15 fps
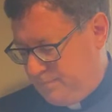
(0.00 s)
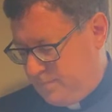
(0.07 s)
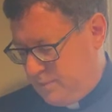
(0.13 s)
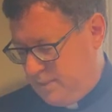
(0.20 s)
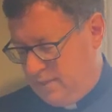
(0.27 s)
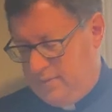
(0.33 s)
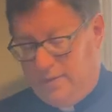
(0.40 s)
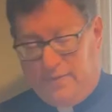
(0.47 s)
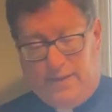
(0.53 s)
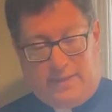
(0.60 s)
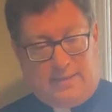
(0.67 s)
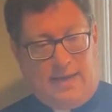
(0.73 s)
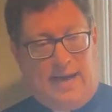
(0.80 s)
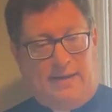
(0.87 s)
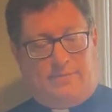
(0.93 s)
And then they
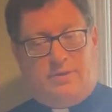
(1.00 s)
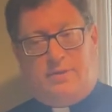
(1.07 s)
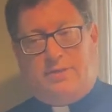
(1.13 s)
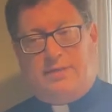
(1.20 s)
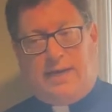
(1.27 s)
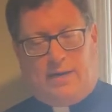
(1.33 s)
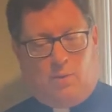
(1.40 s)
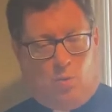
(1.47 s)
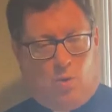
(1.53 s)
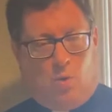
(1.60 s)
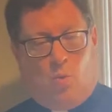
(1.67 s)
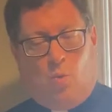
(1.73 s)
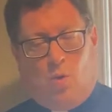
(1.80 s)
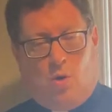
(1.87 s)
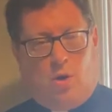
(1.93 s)
say after the Second
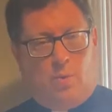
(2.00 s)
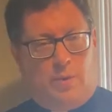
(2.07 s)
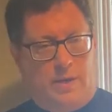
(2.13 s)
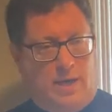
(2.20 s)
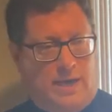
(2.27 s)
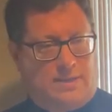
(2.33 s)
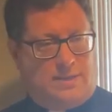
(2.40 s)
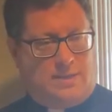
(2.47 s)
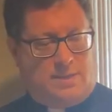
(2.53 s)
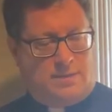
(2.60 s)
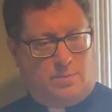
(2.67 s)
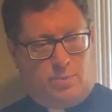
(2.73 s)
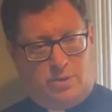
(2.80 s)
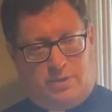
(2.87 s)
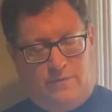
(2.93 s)
World War, when
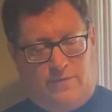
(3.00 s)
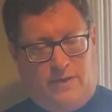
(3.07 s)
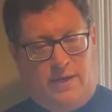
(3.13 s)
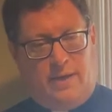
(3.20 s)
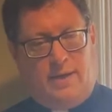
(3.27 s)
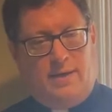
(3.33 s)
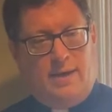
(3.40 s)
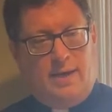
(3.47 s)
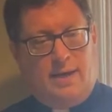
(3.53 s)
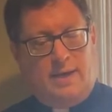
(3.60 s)
Nazism was defeated,